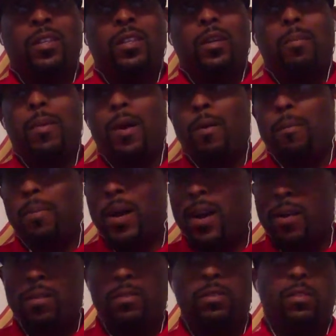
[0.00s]
Come on,
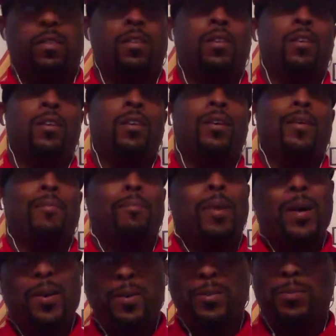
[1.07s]
Bones.
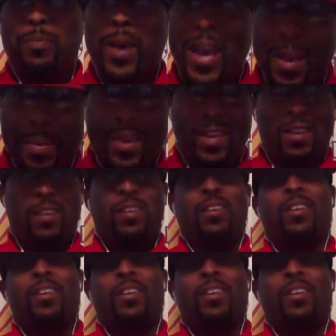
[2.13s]
Bones, baby.